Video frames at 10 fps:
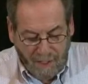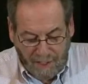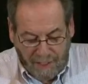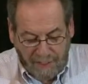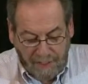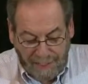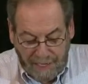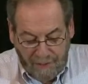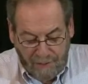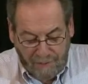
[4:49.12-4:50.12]
Again,
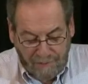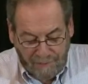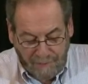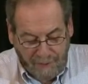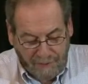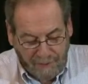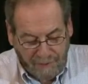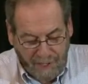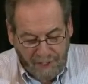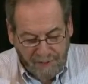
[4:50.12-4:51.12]
later in
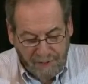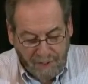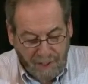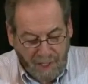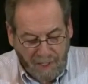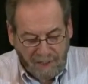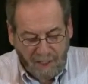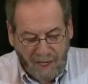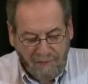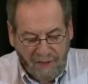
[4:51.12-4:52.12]
2000,
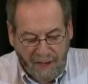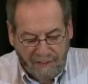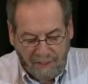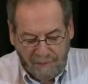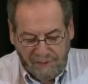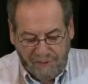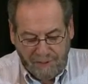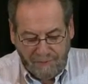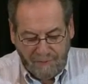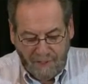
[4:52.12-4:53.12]
the Life Act
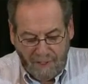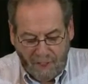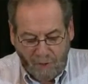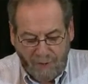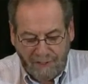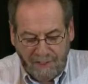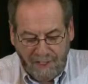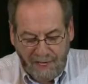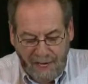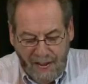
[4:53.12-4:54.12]
amnesty
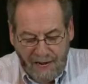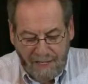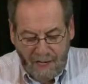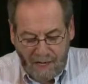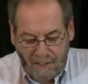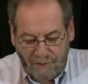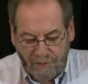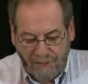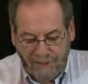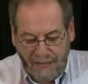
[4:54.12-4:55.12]
granted
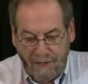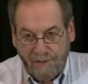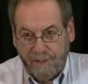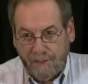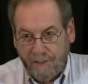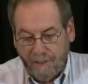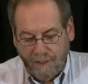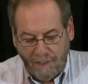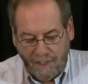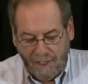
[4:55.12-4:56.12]
900,000
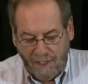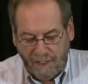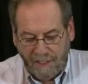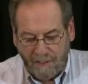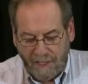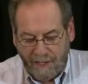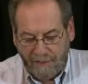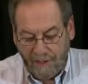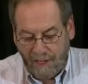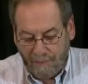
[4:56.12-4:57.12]
illegal
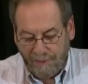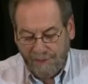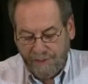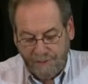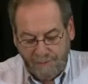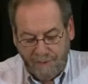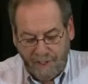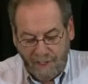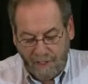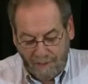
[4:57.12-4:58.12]
amnesty.
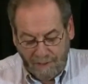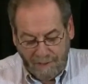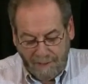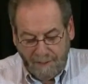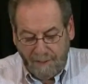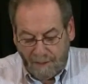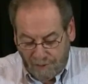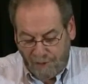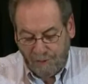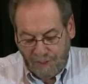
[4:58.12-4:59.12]

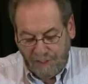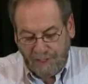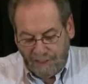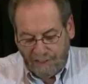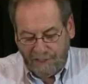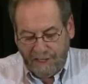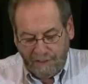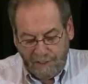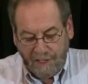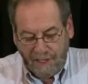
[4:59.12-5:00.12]

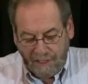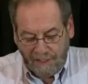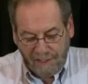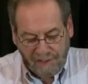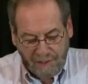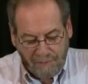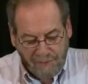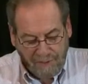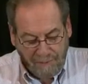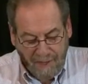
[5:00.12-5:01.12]
illegal aliens
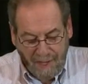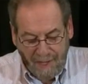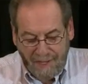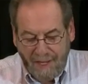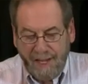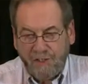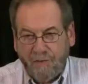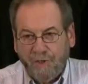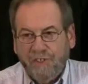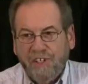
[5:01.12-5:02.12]
amnesty. That's
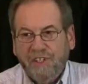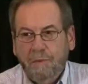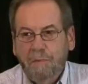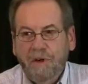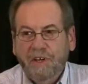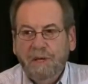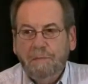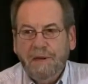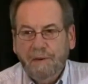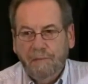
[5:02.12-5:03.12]
over 6
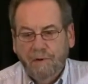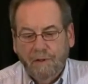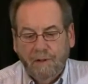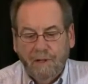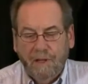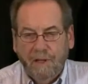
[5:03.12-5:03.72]
million people